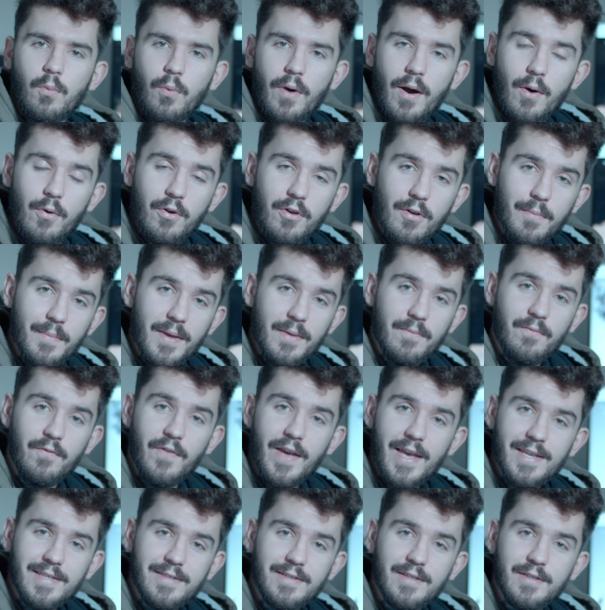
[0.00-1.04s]
Welcome
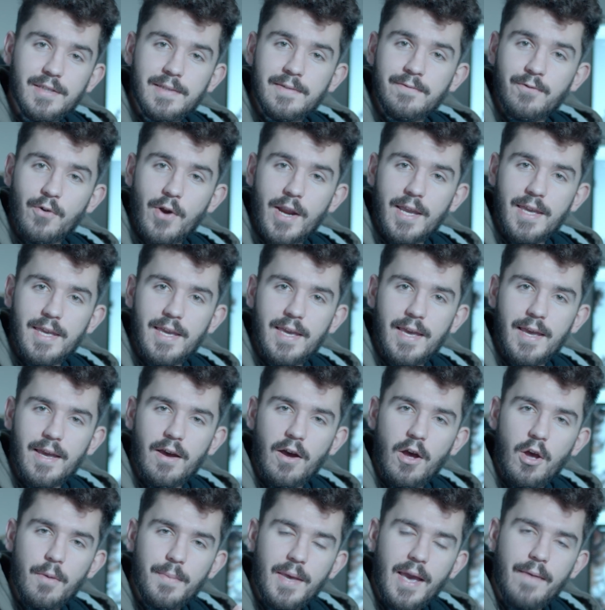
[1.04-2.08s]
investors, Frankie
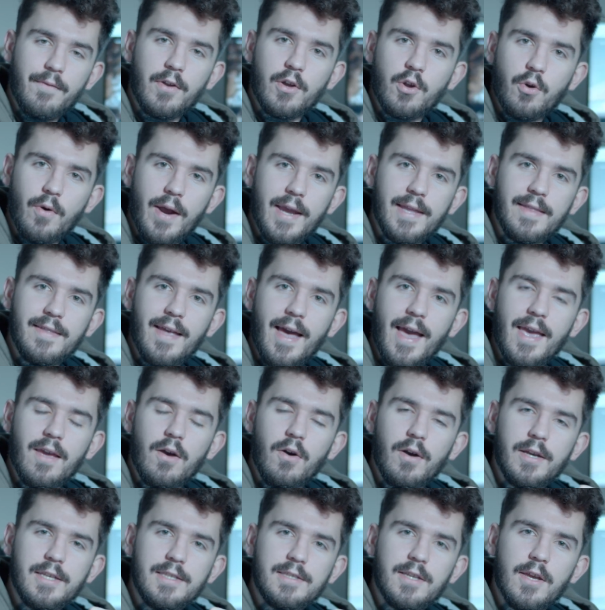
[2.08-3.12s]
here. I hope you're having a great day.
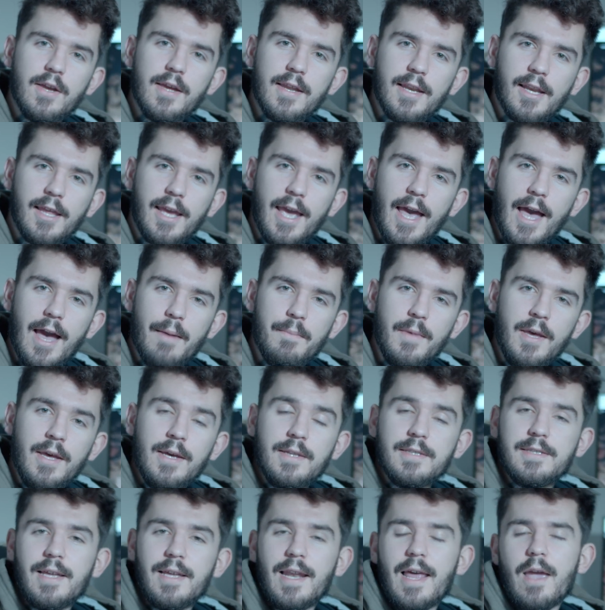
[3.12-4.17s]
I certainly am.
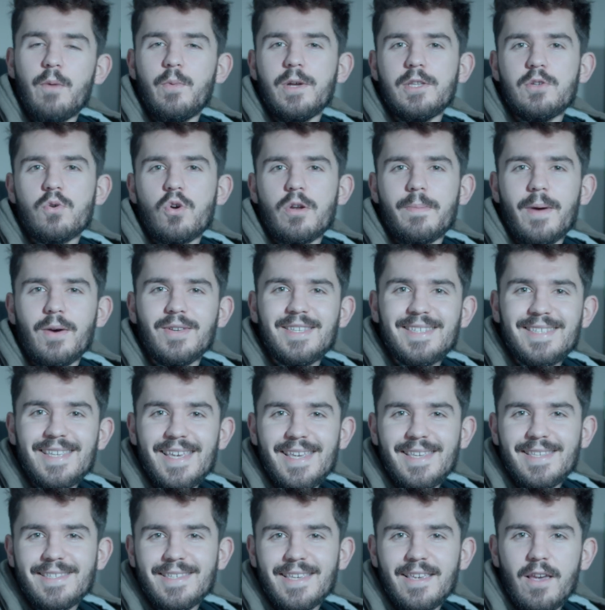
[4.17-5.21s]
Today we're talking about
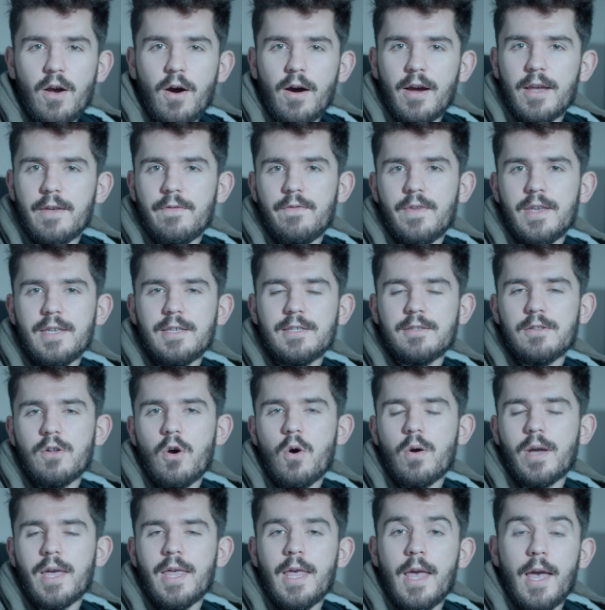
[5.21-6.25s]
Cciv
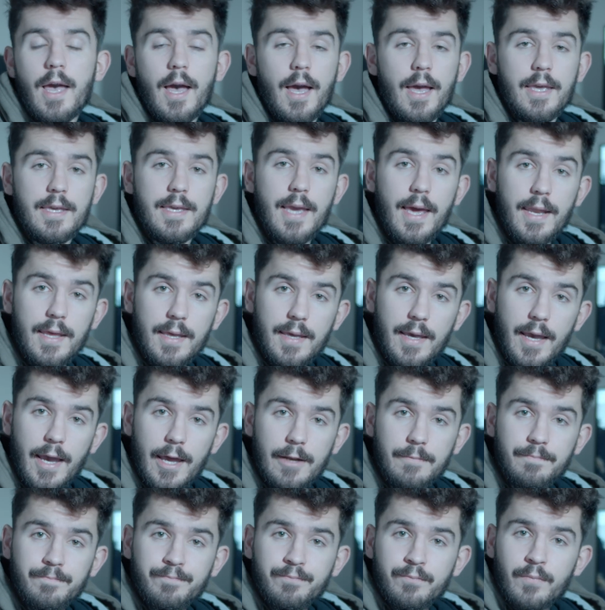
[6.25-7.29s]
stock yet
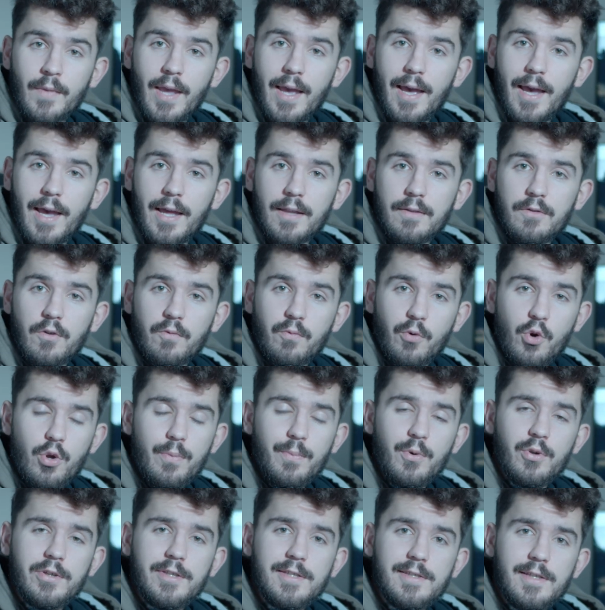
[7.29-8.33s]
again, and the
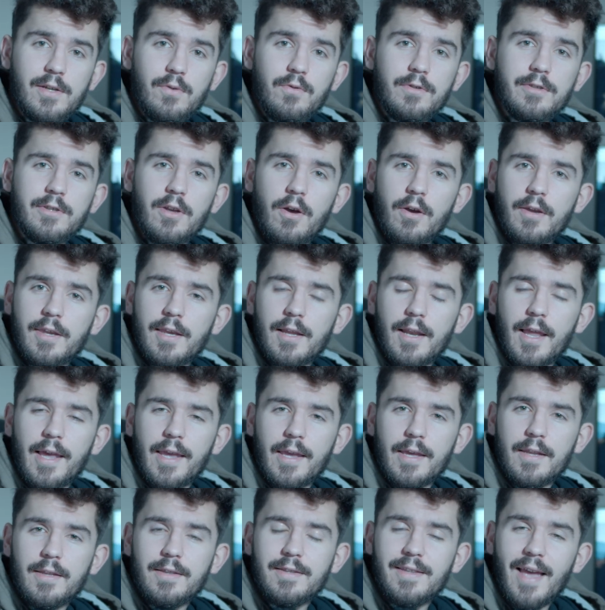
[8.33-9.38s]
rumor is still
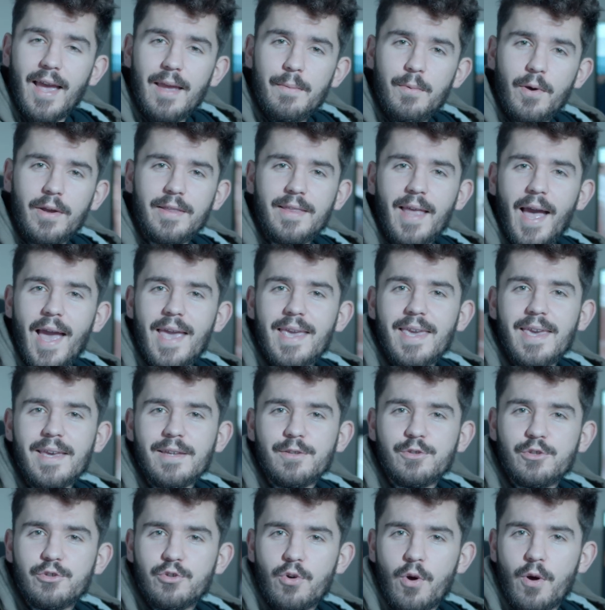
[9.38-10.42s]
circulating, day by day
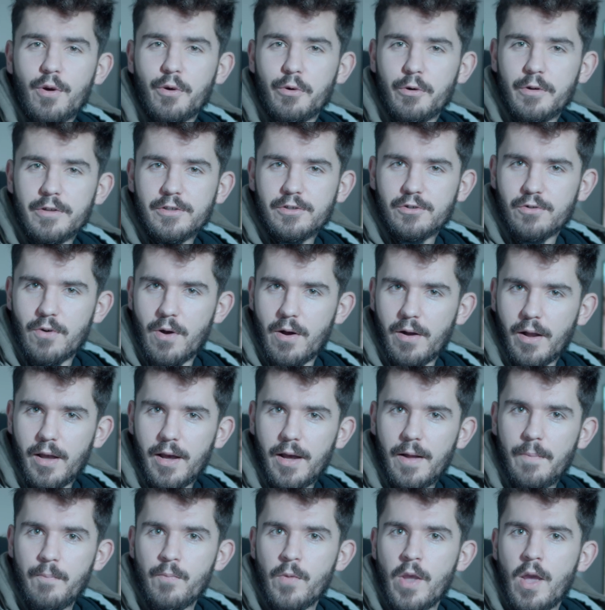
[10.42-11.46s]
getting stronger and
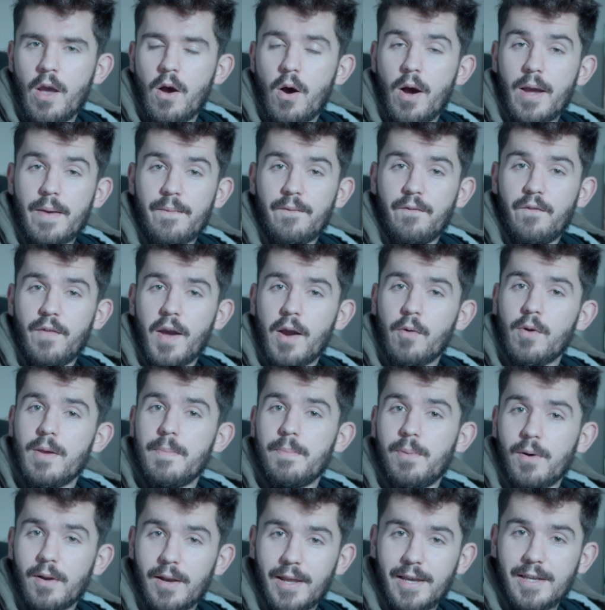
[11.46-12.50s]
stronger. I am very
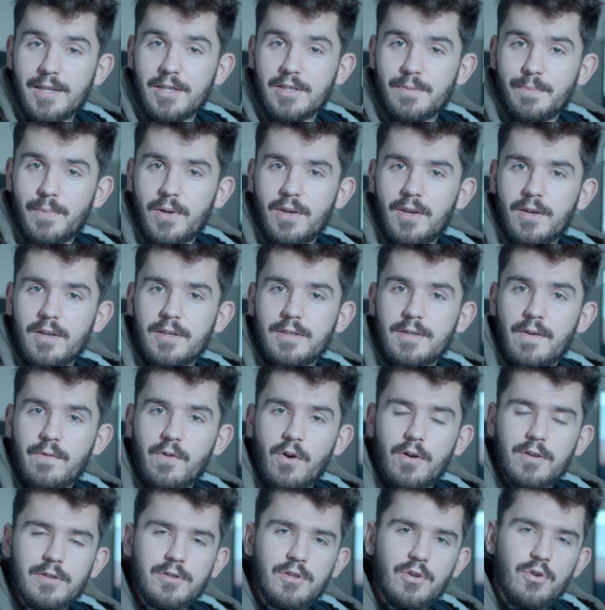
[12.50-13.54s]
bullish because I've
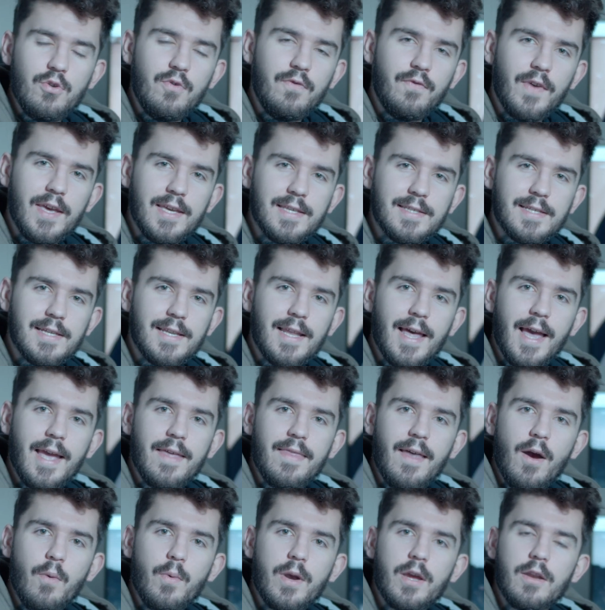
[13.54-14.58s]
got two things today
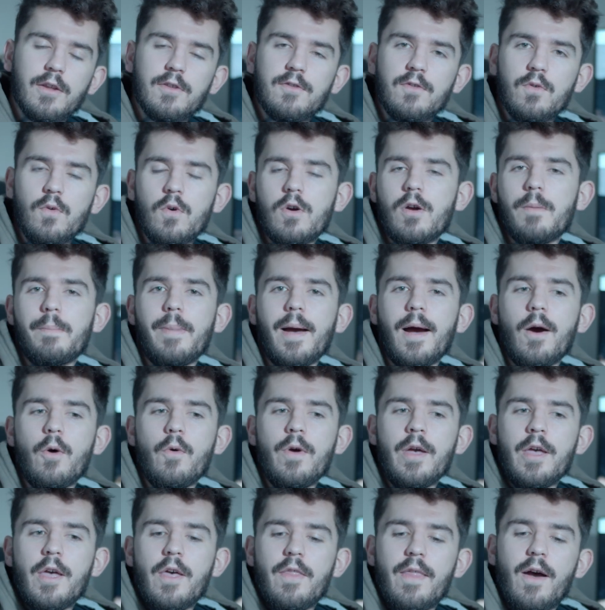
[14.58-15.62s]
that we're going to talk
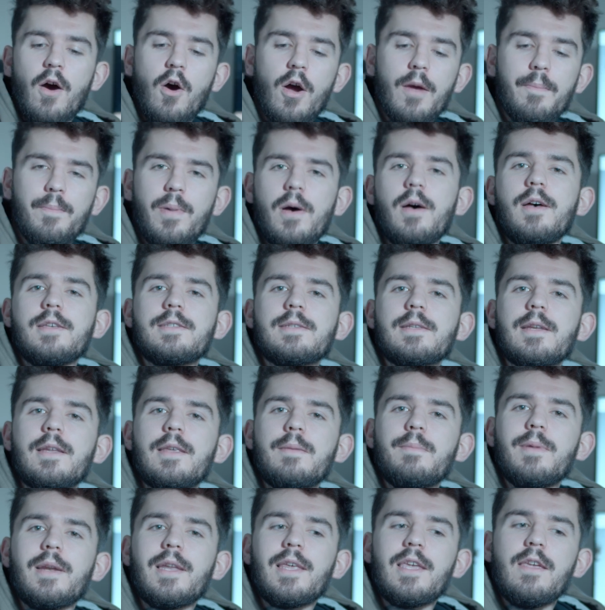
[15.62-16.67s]
about that I
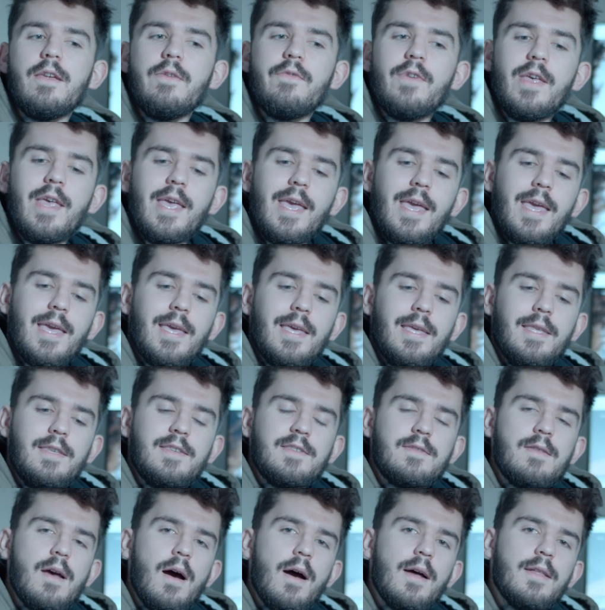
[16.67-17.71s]
personally believe is
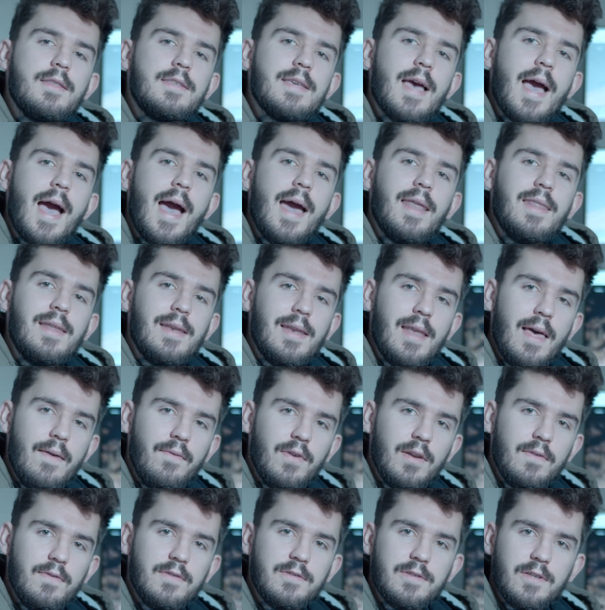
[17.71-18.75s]
starting to add a
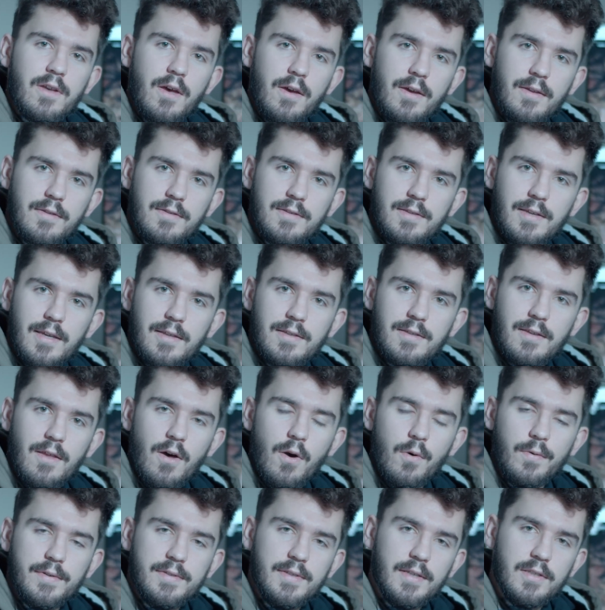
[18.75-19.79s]
level of certainty to the
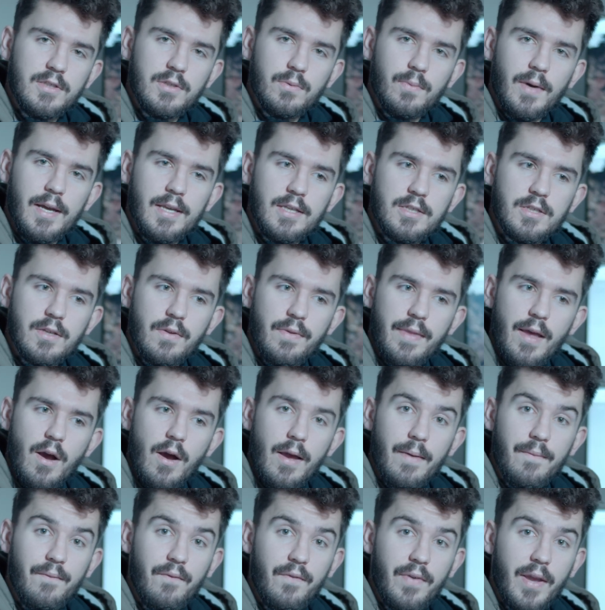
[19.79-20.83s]
whole situation that
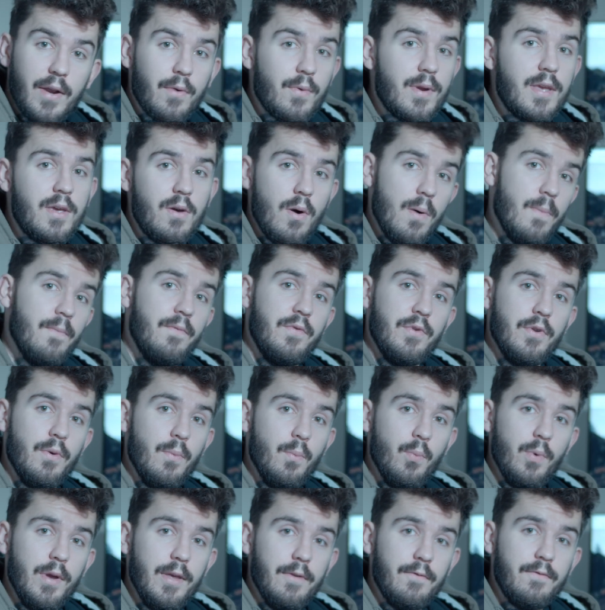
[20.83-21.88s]
I am very
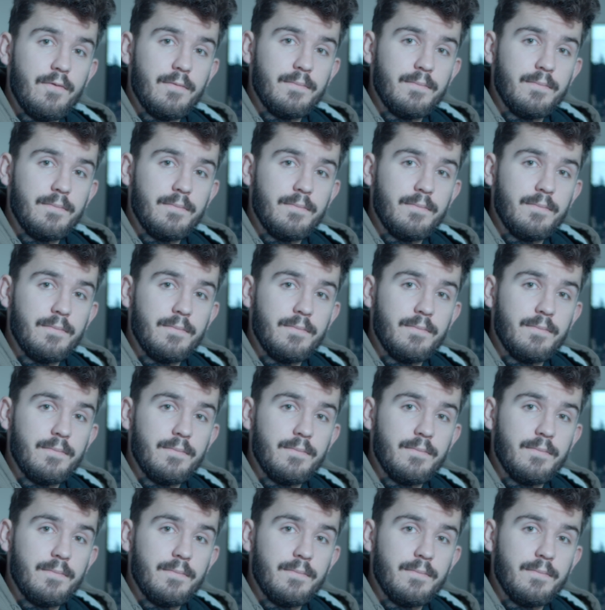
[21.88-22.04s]
confident with.